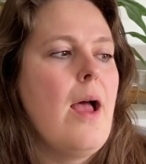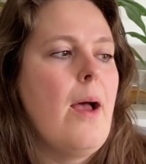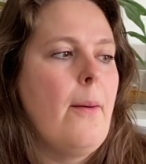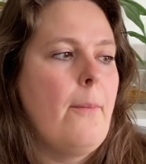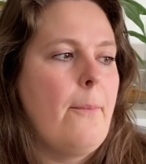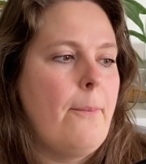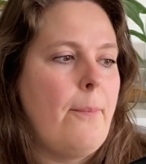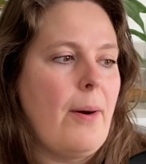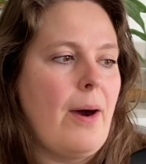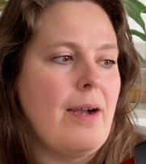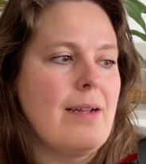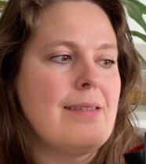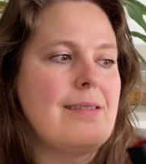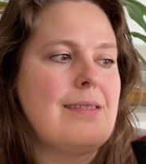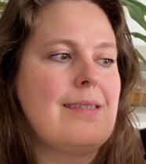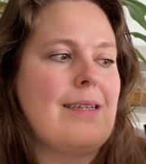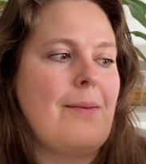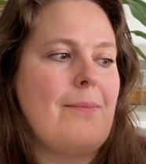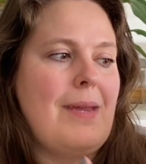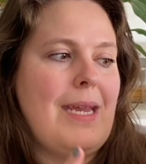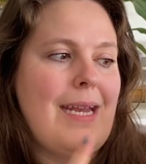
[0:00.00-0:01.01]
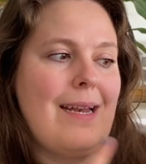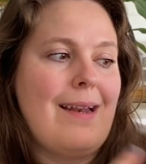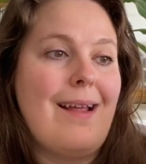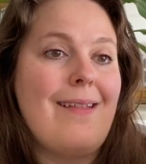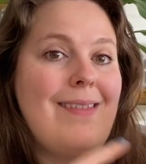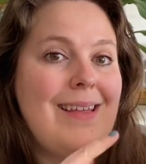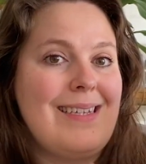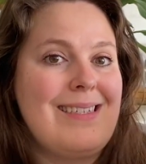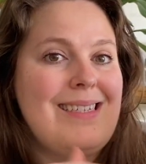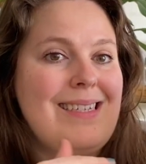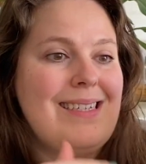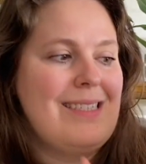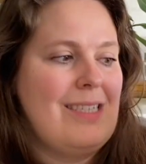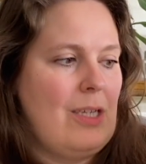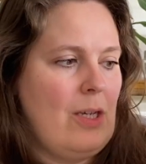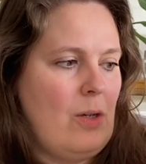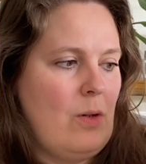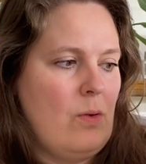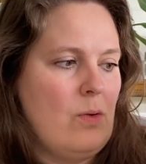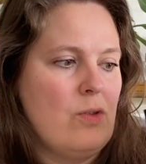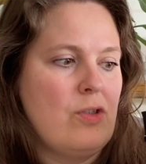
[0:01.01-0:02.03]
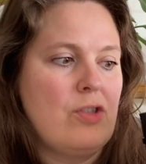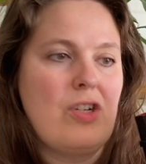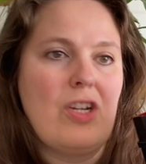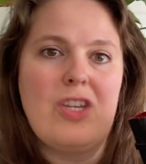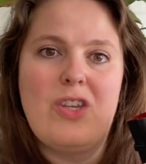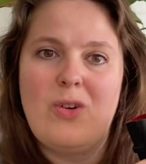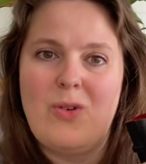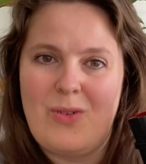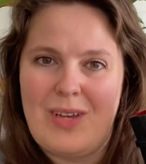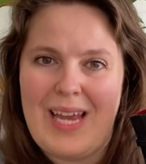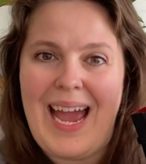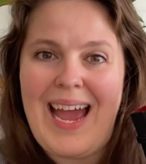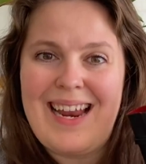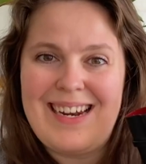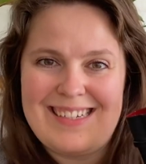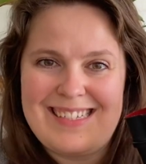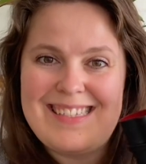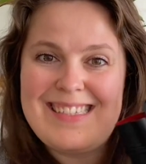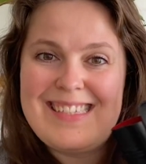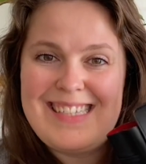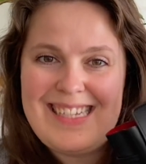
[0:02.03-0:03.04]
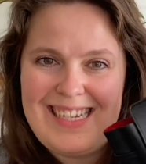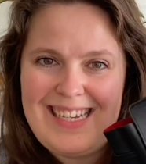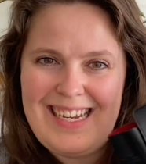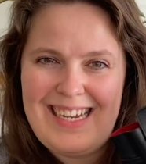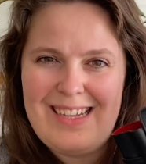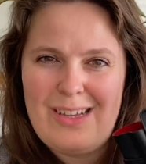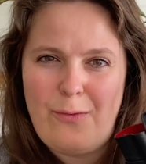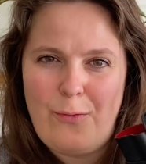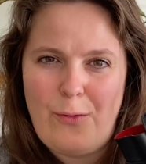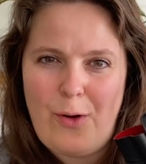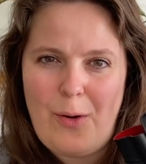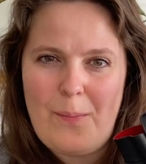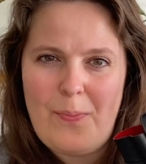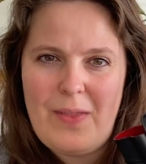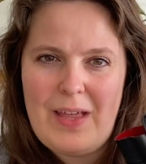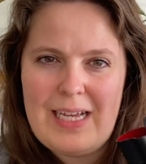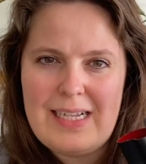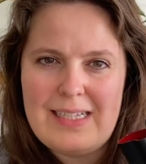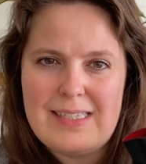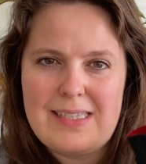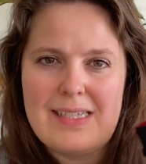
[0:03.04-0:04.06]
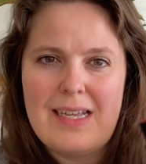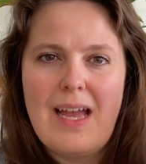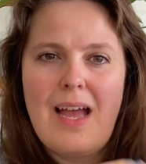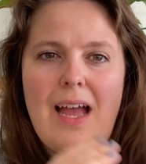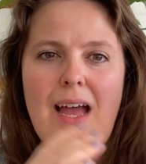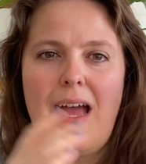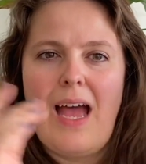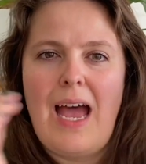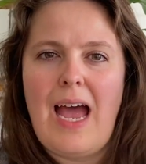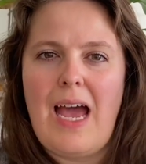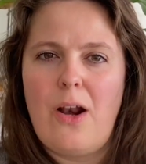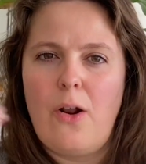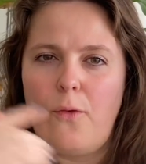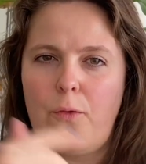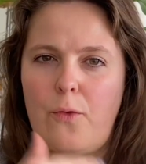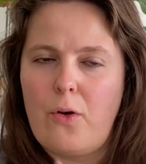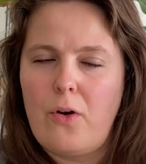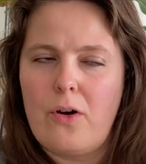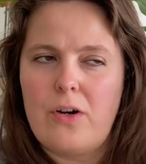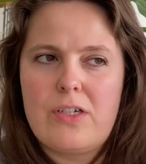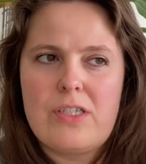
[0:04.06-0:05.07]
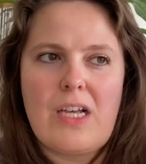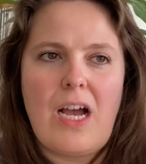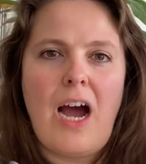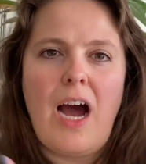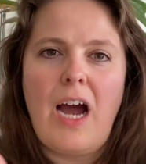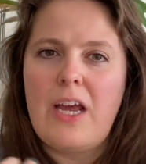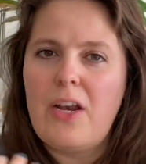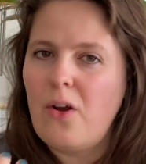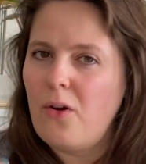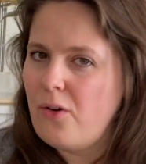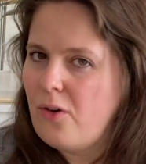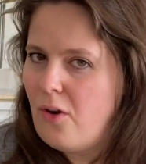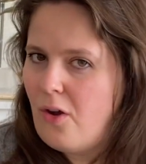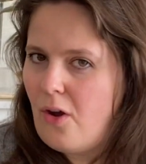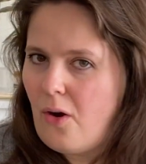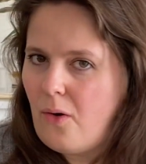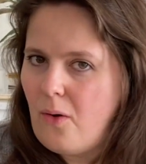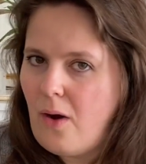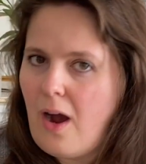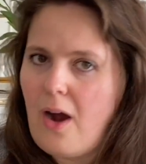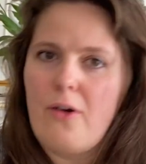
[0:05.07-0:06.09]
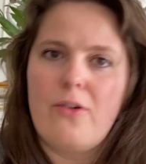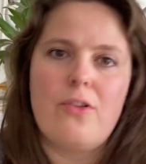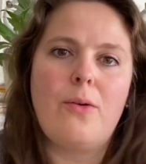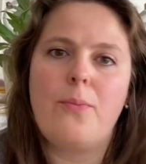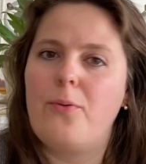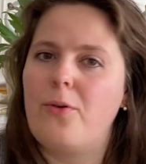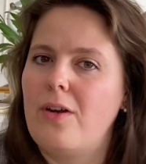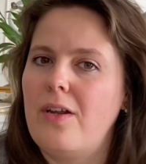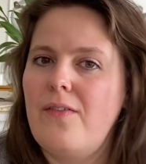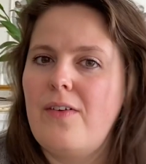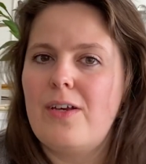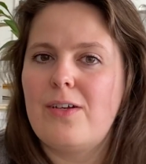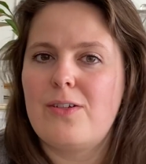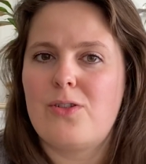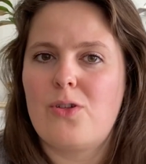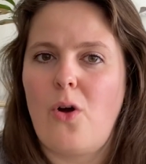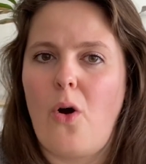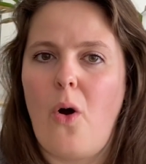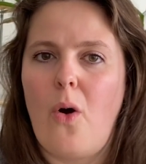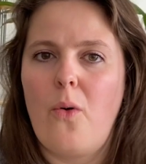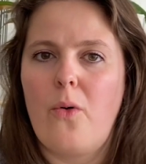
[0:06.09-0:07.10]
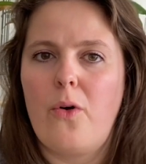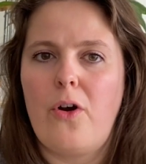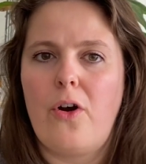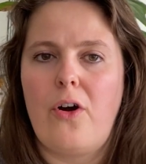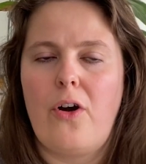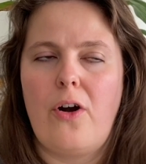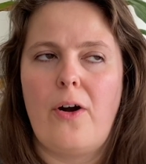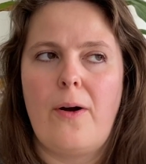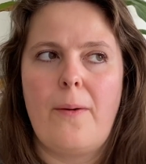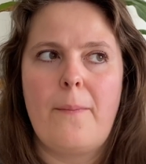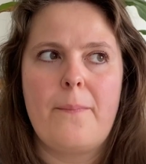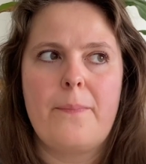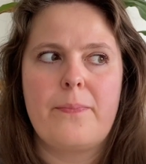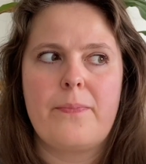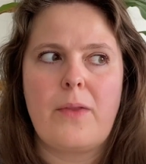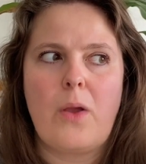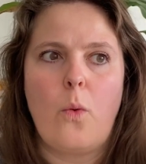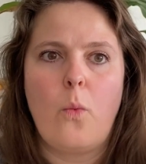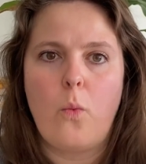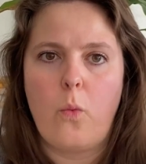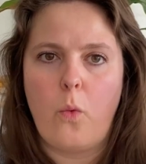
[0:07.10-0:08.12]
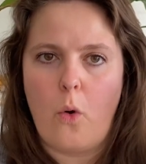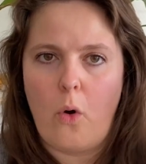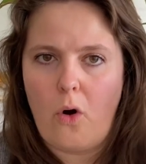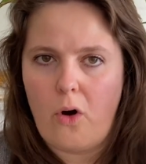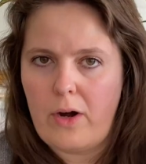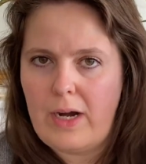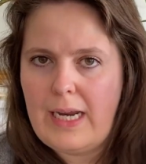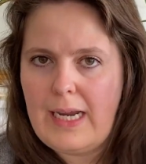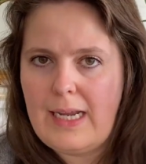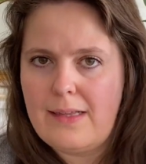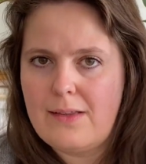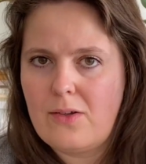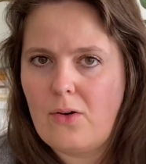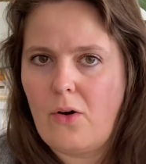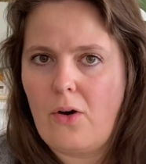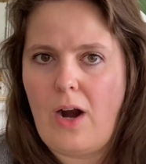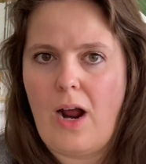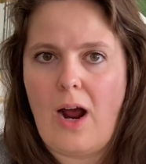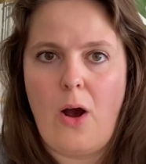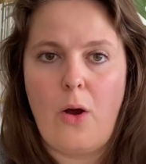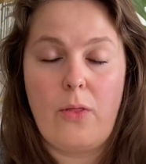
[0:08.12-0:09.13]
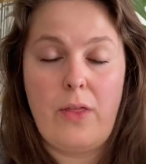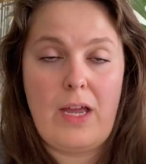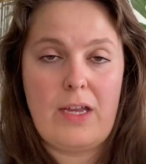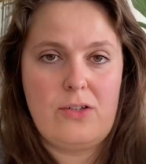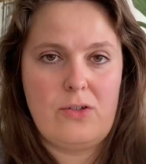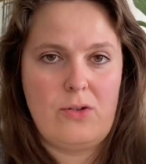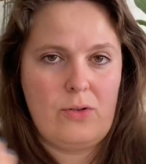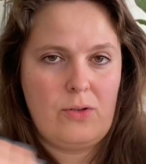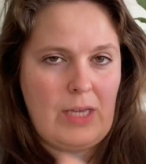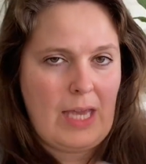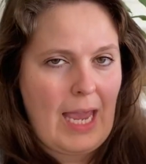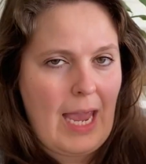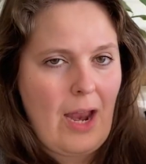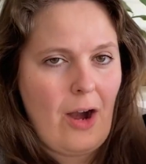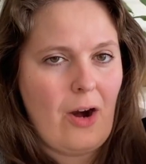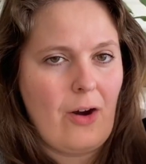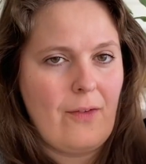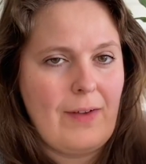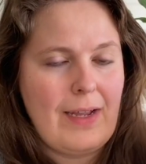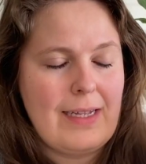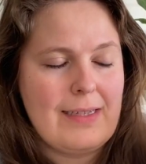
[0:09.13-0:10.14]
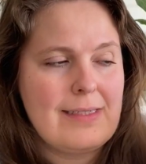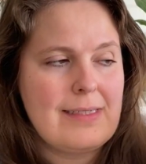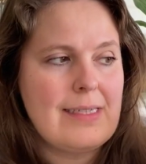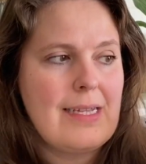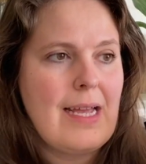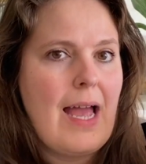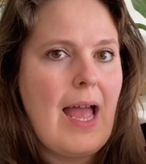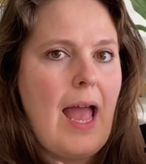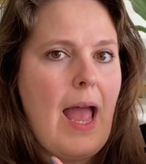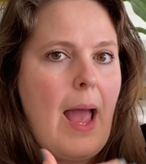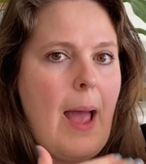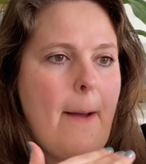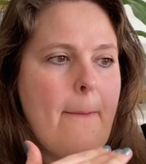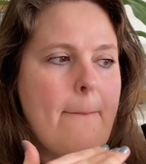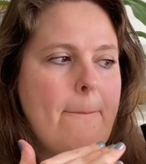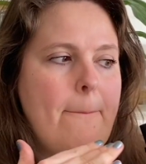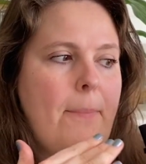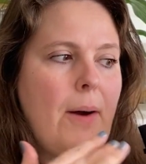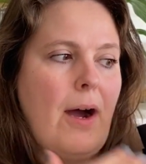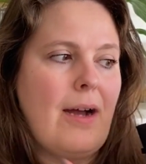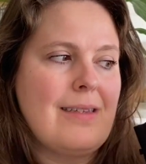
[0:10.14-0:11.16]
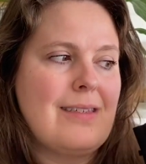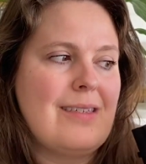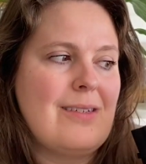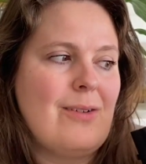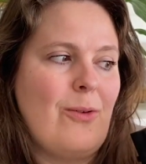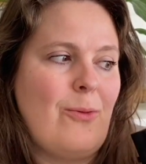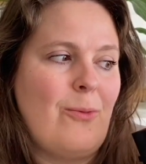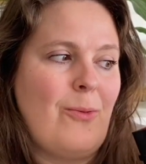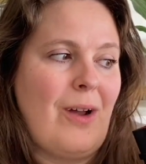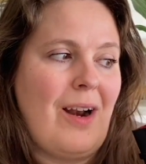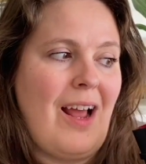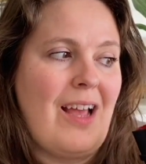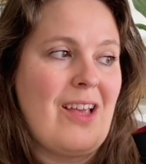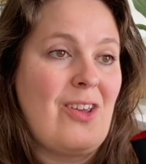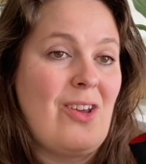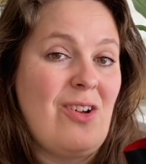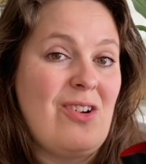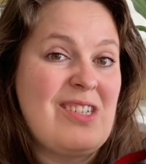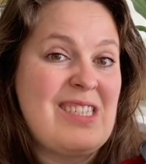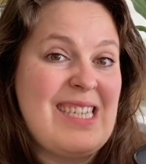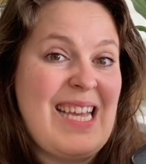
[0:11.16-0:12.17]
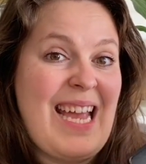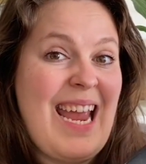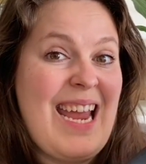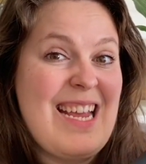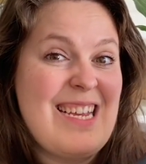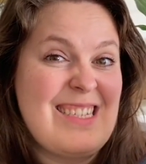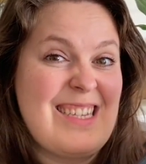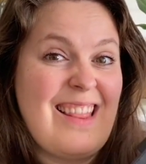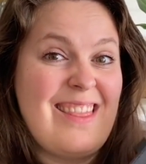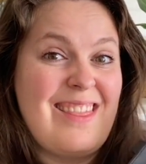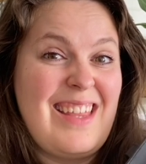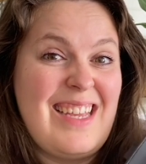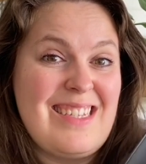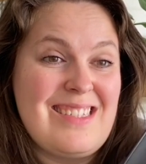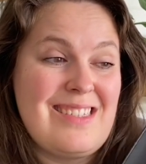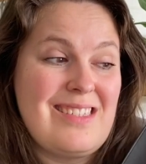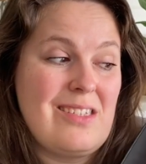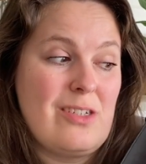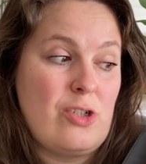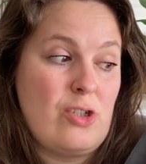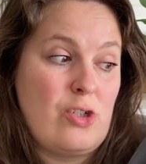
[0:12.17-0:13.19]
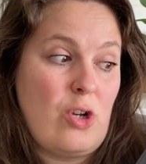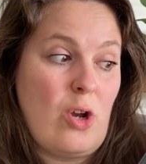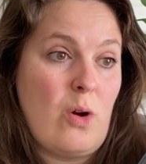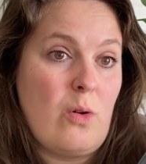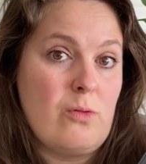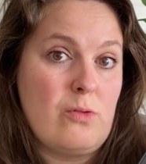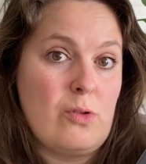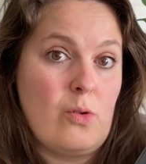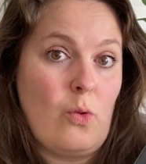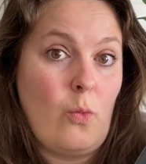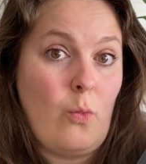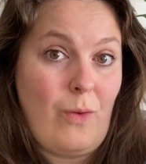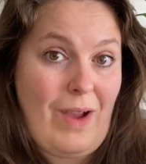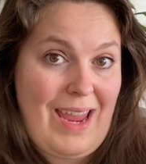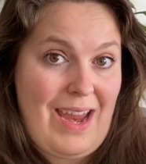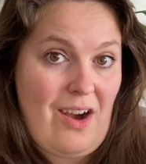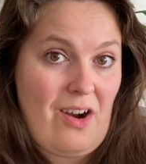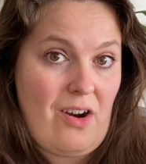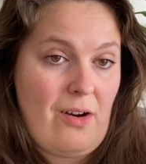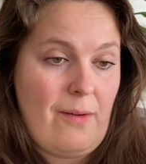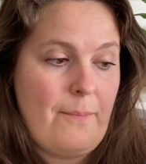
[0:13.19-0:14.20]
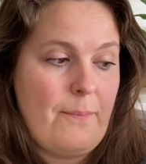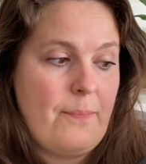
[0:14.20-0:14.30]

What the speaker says: But I mean, this is used, you can see it from this. And of course, I don't know how the previous owner wore it or how they took care of it. But what I could say is that this shows wear,